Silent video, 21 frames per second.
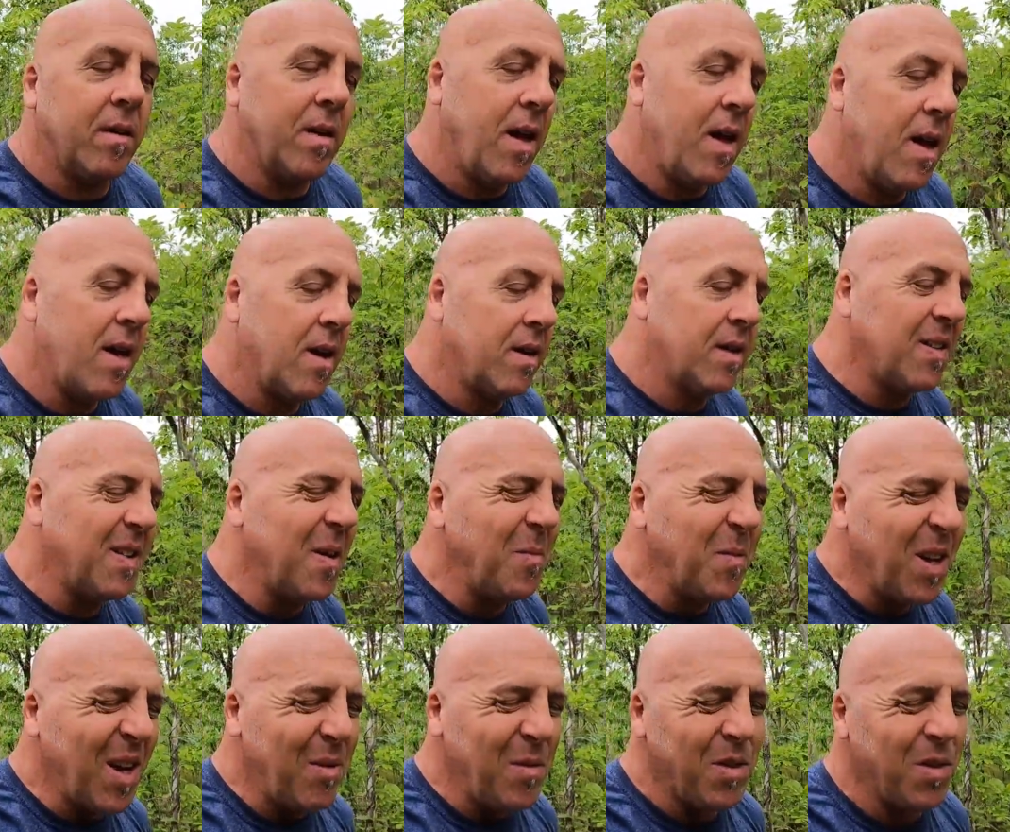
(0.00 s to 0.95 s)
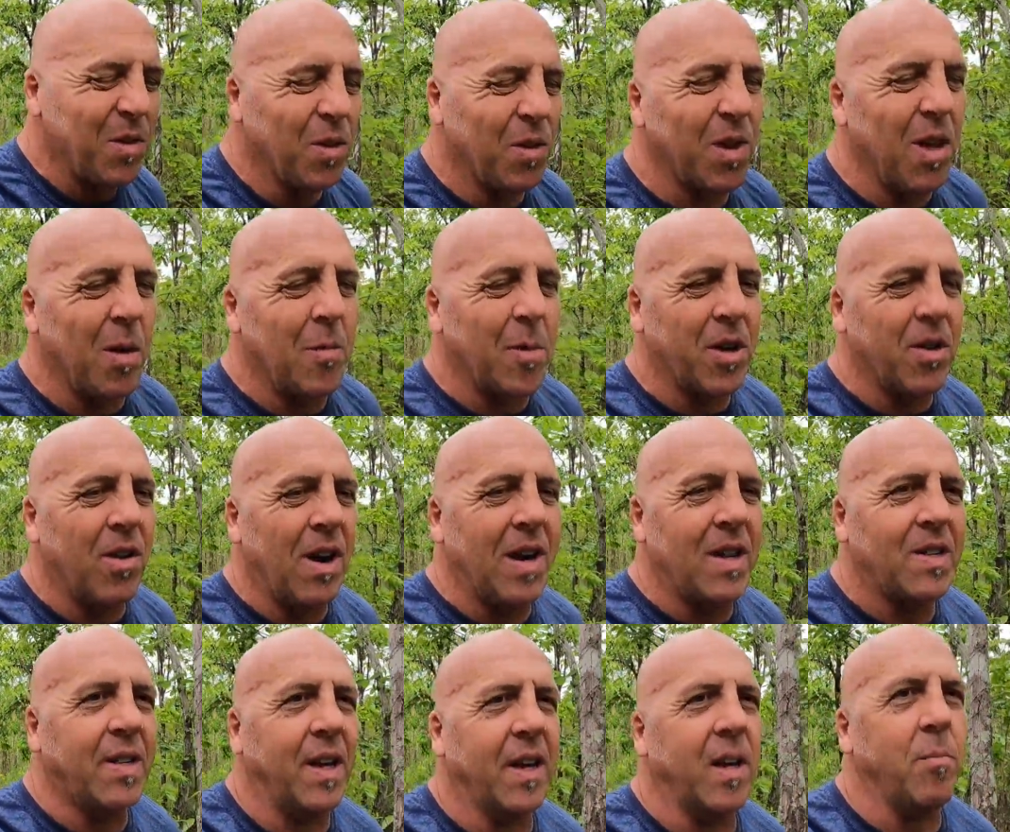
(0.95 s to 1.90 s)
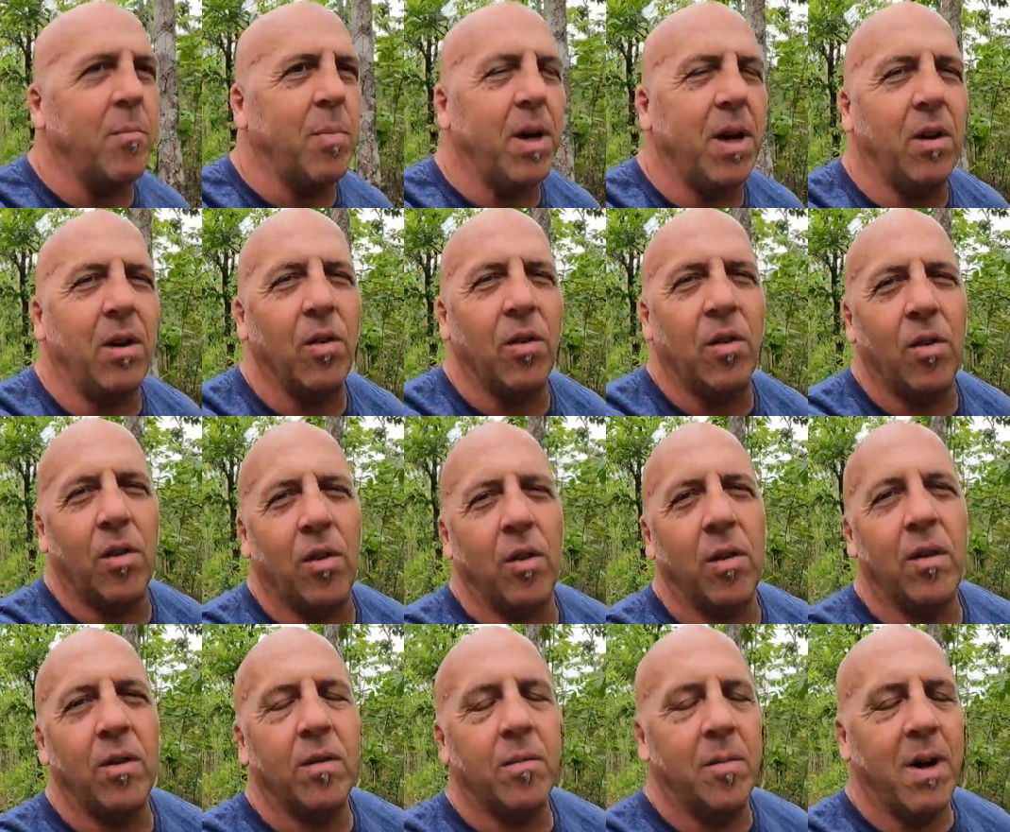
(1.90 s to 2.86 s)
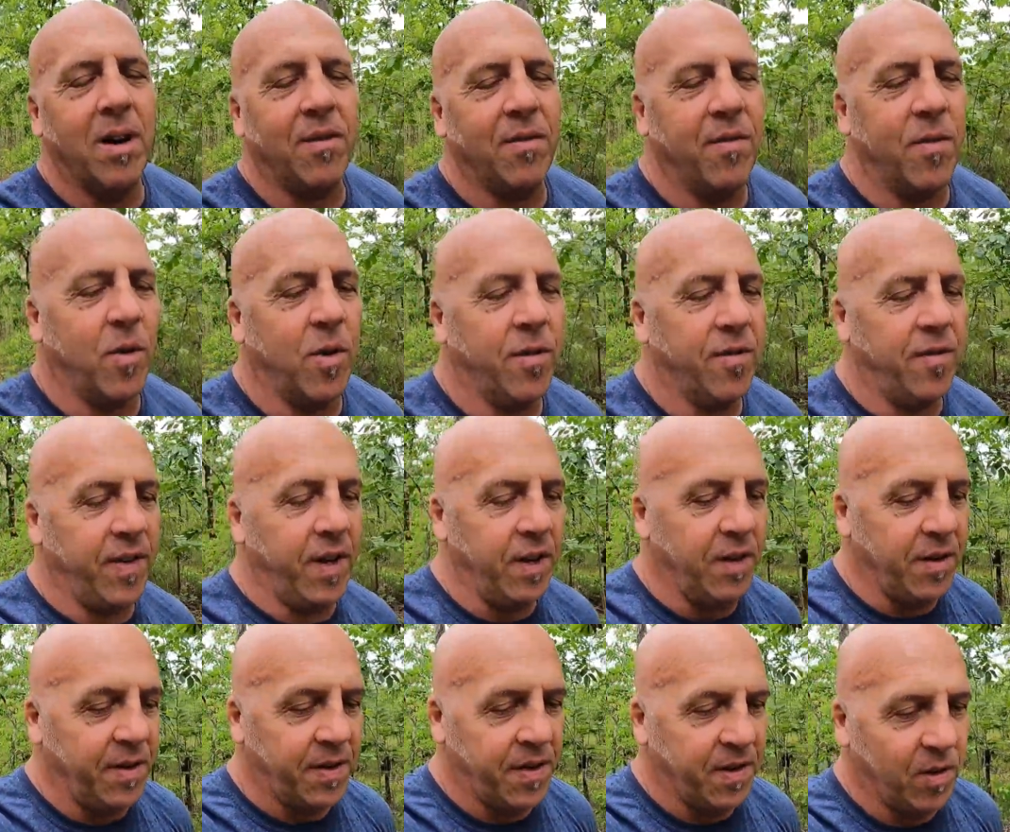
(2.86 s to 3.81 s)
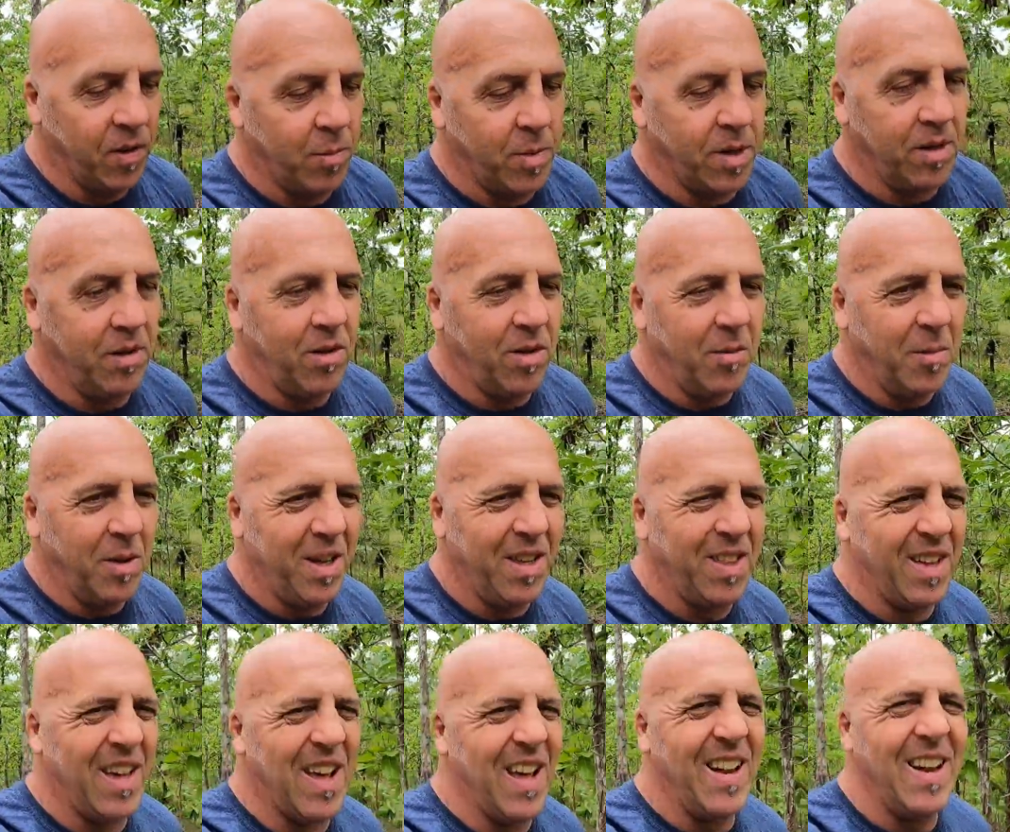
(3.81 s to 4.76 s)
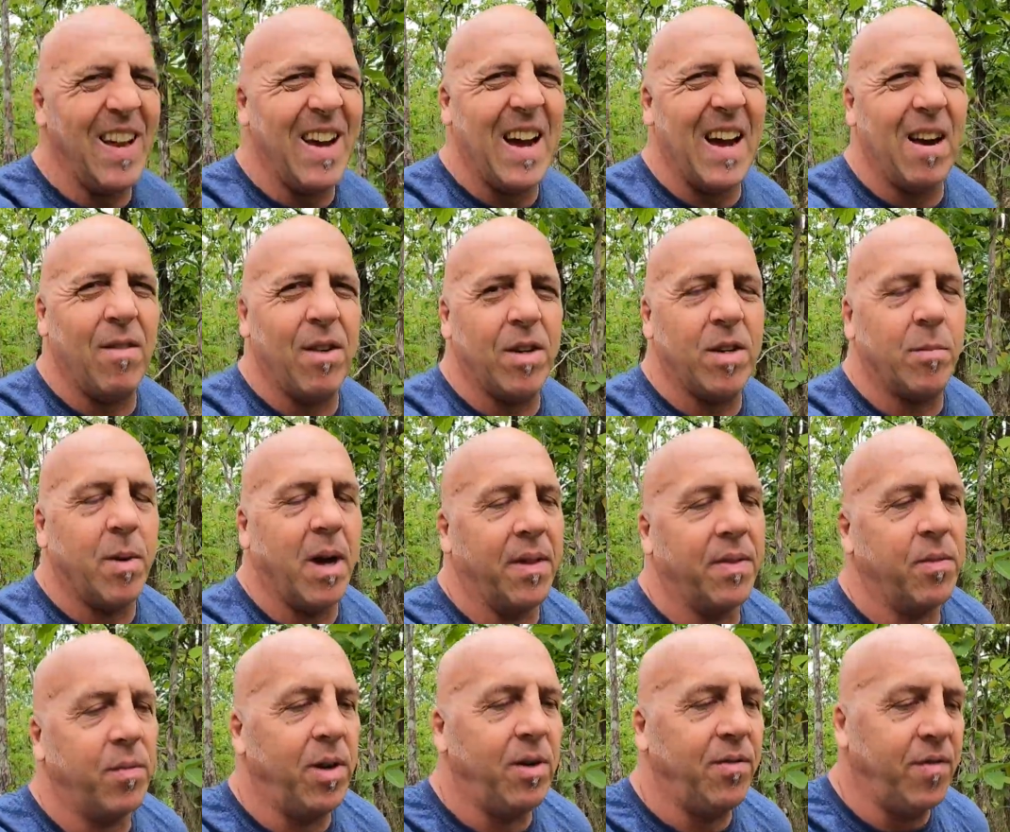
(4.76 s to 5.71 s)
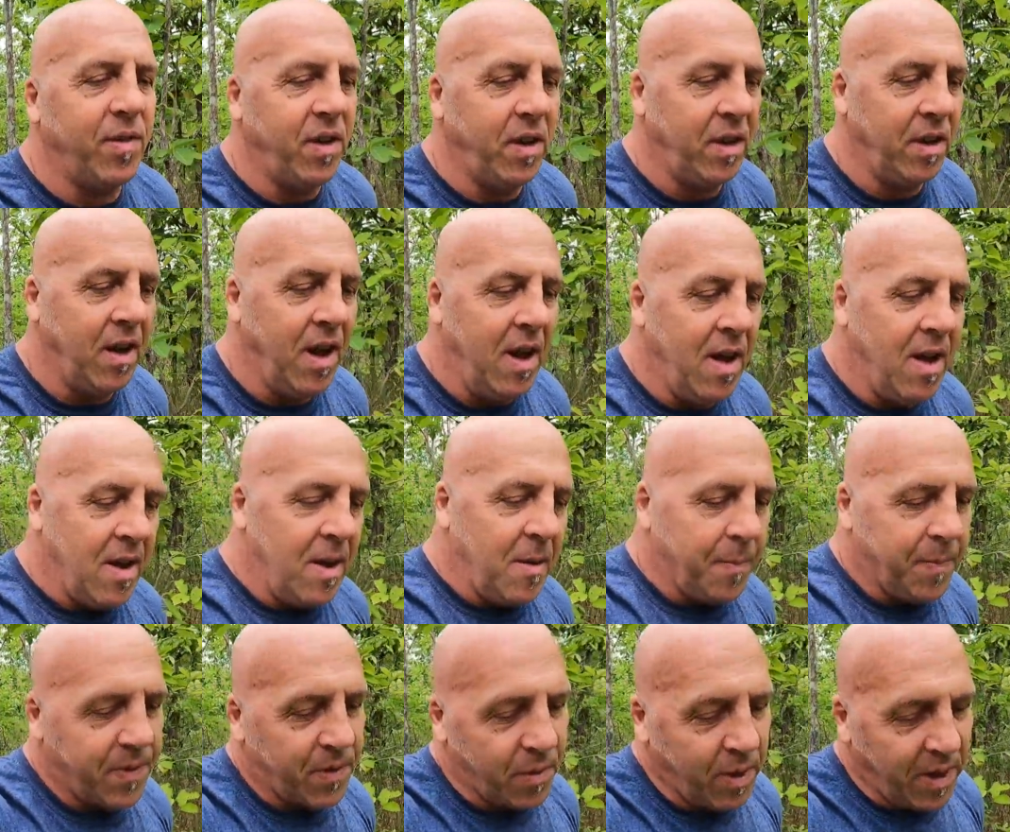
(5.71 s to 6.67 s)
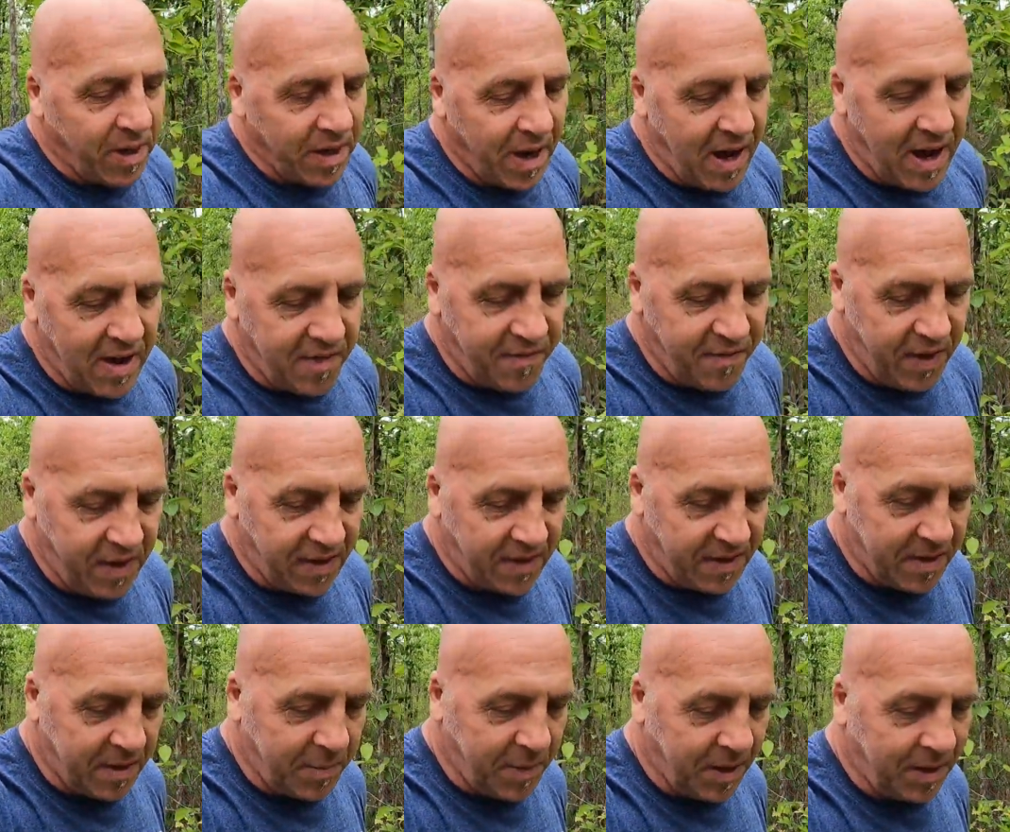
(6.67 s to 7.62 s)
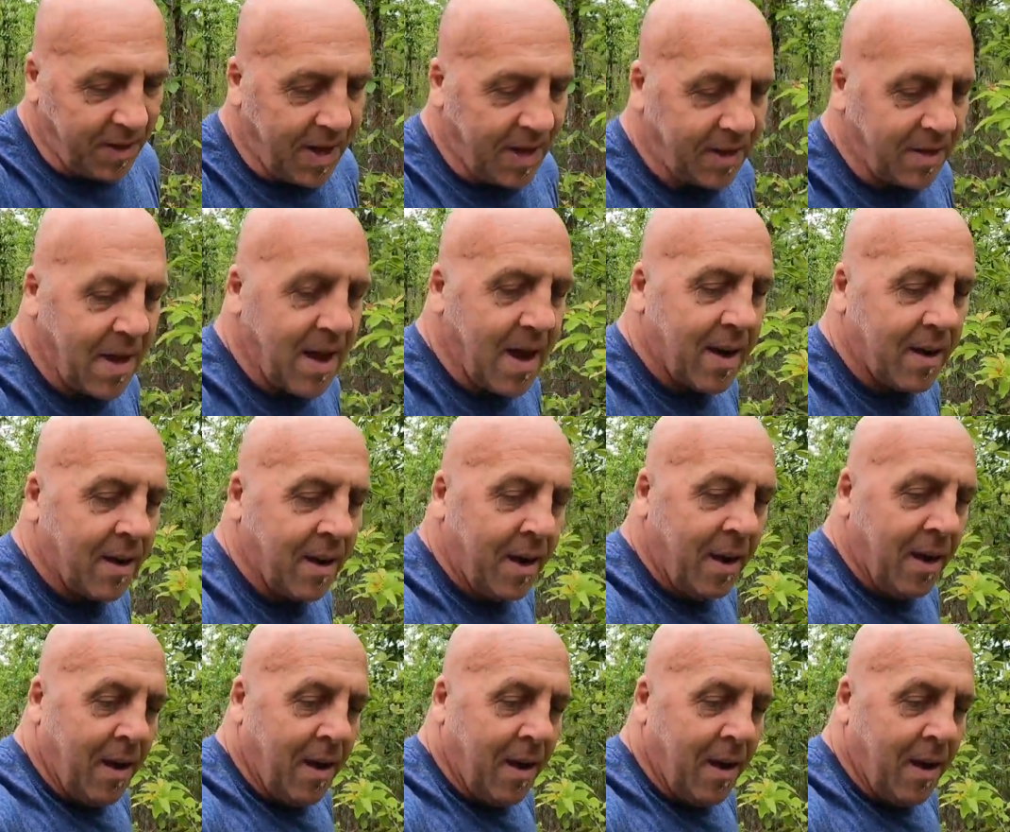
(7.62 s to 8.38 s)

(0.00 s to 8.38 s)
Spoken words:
and sometimes you'll come across like a big girl about 4 feet or so, but normally they kind of average about 3 feet, 3.5 feet, something like that.